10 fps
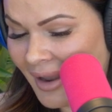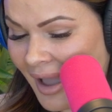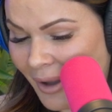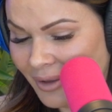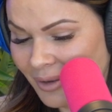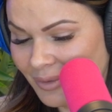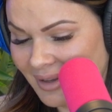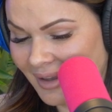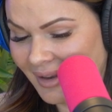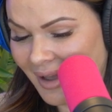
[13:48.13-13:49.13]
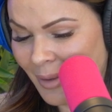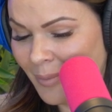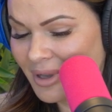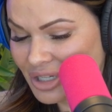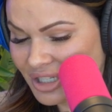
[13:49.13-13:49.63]
how you did a
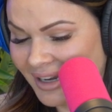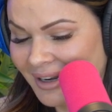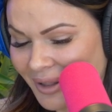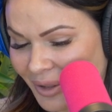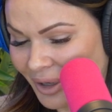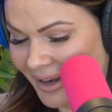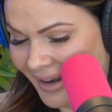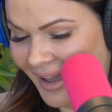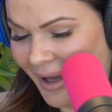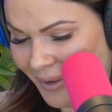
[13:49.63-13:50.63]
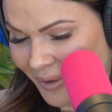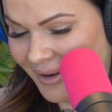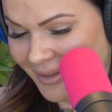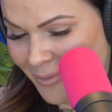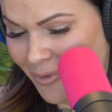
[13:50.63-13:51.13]
machine learning
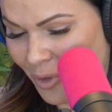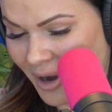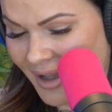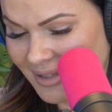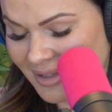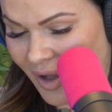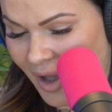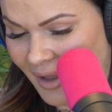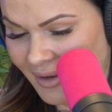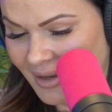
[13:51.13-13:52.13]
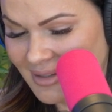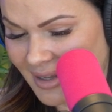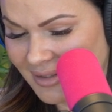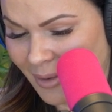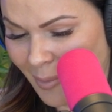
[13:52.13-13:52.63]
algorithm for us on
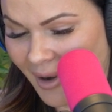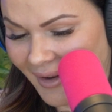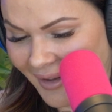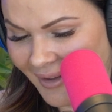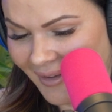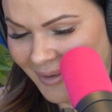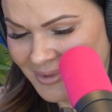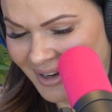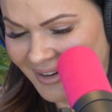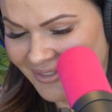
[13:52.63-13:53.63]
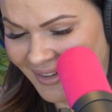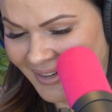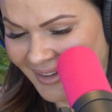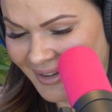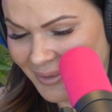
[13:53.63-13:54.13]
Days on Market. I'm trying to
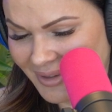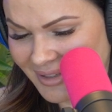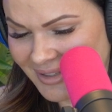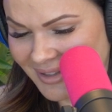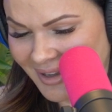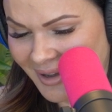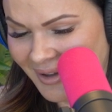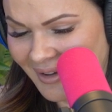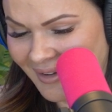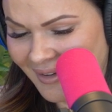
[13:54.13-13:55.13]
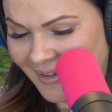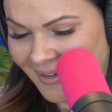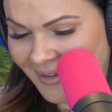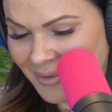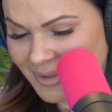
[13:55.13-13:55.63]
find it. It was
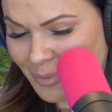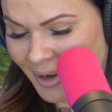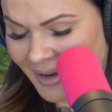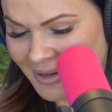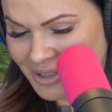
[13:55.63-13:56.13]
pretty